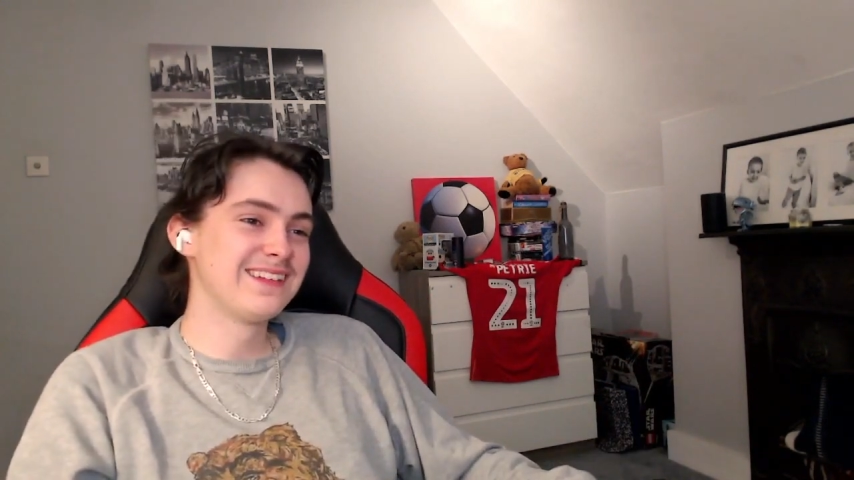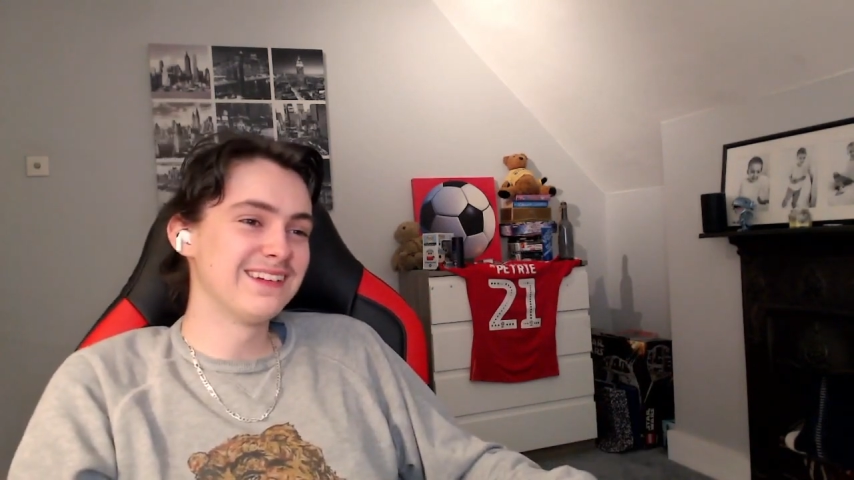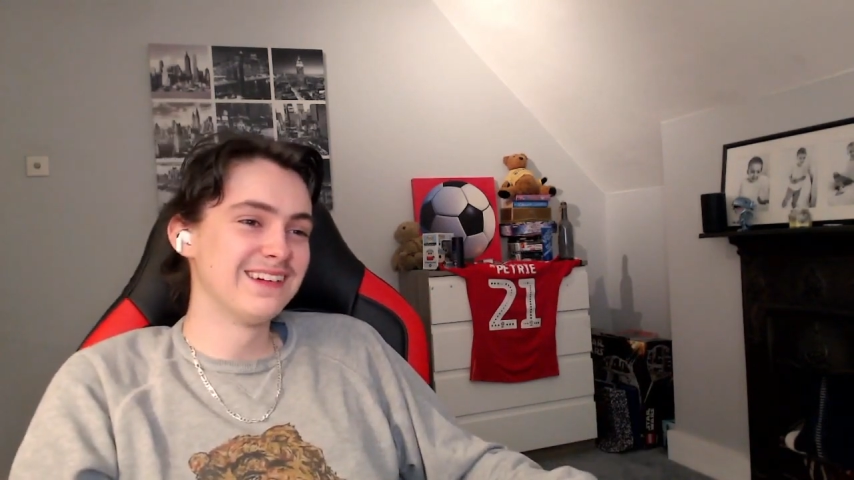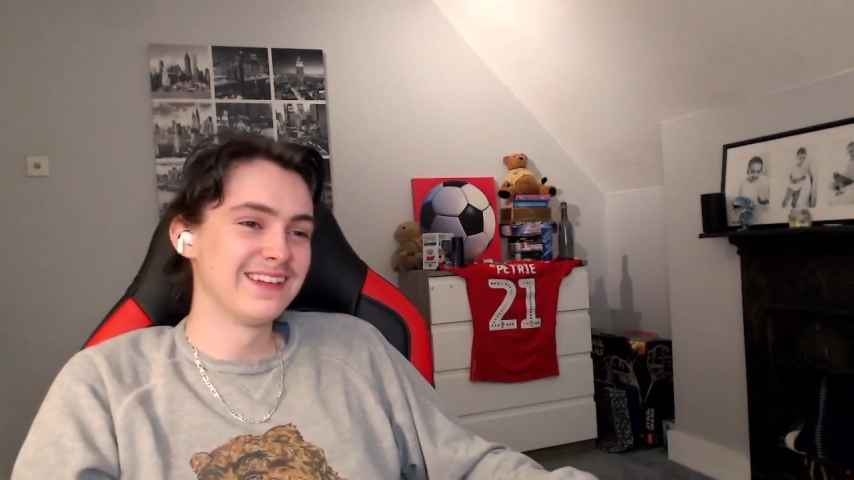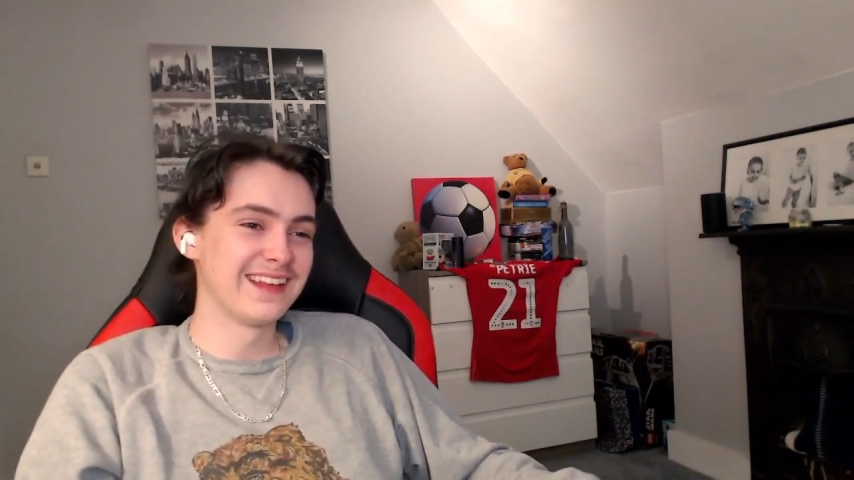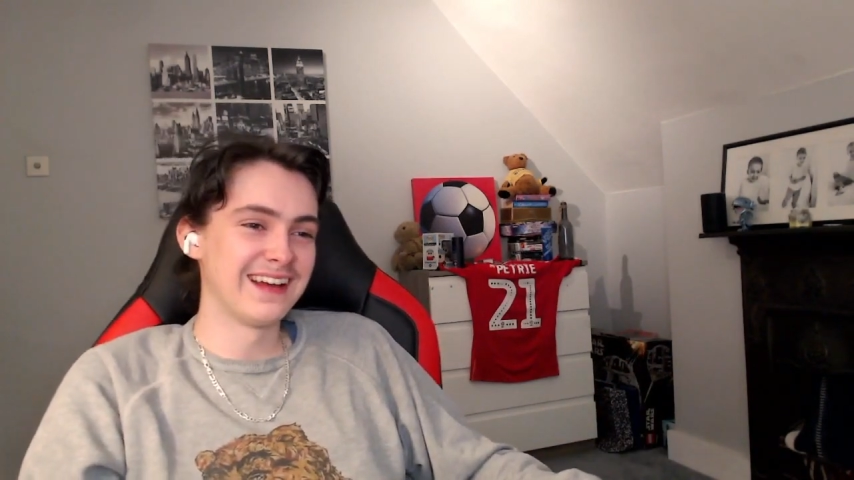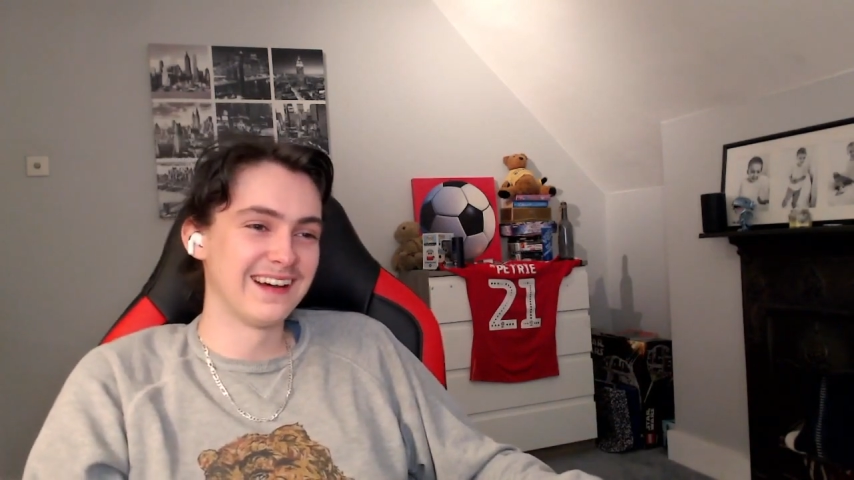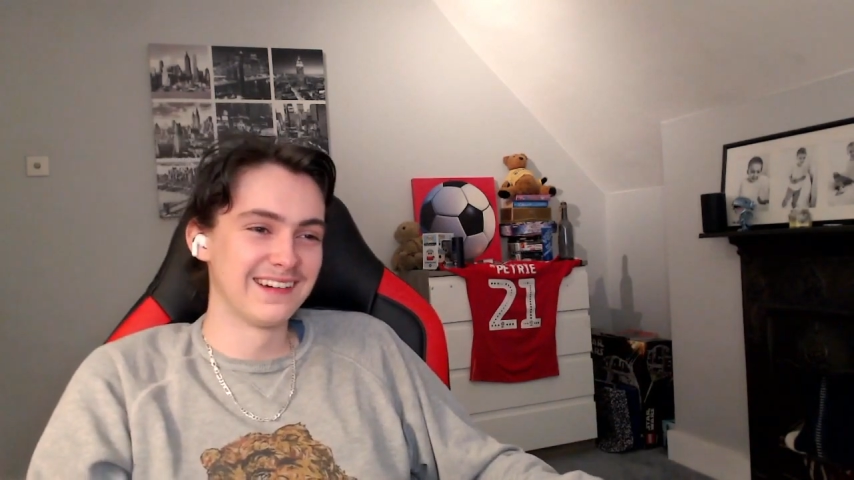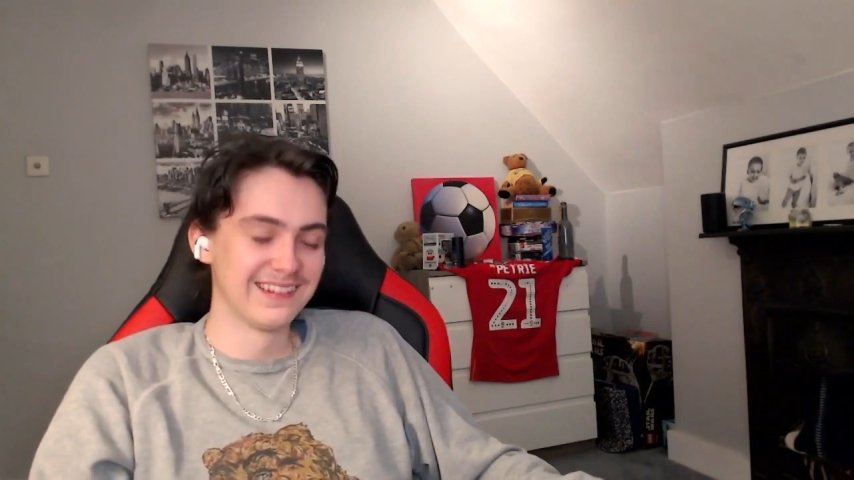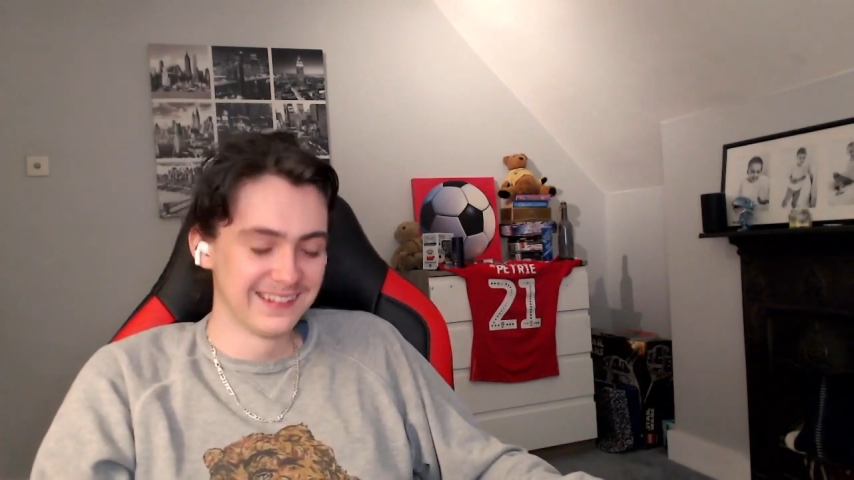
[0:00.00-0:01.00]
What the
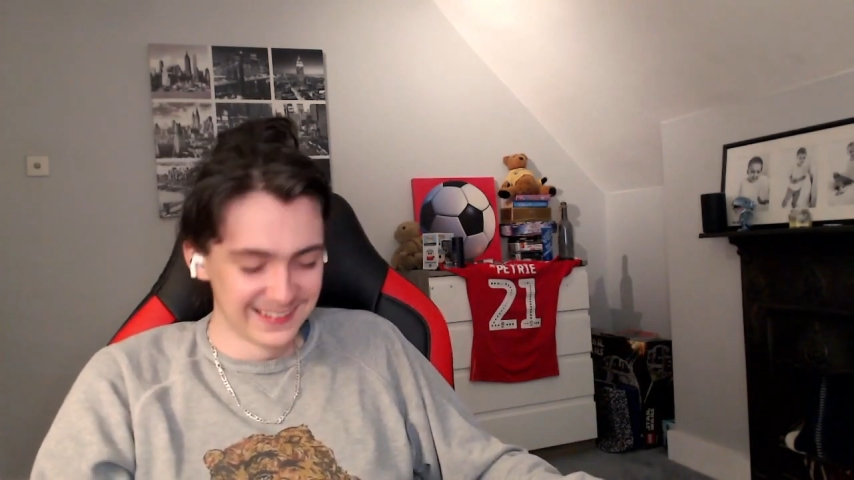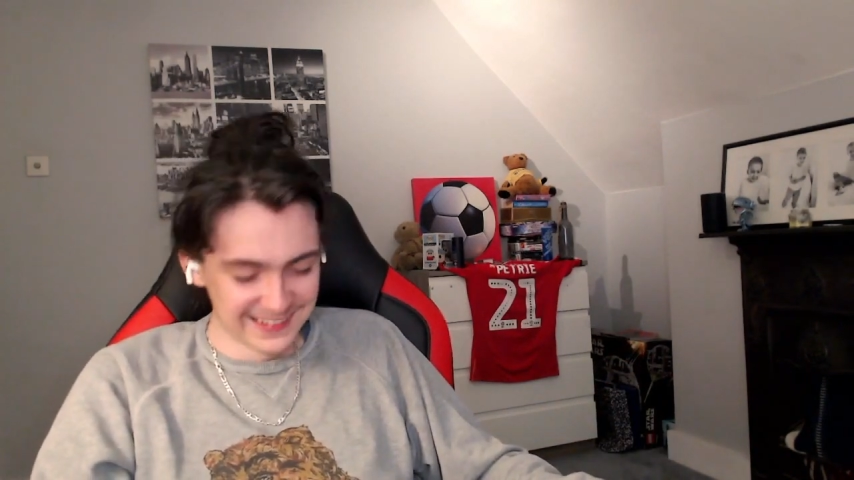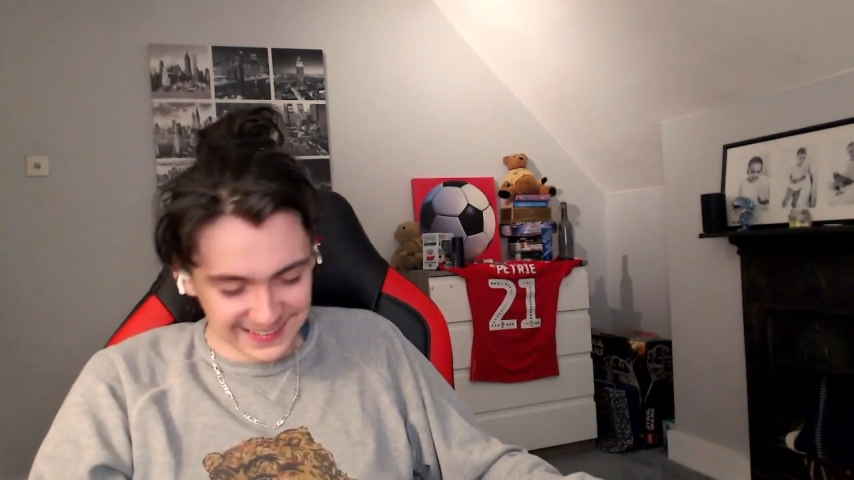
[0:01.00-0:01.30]
hell?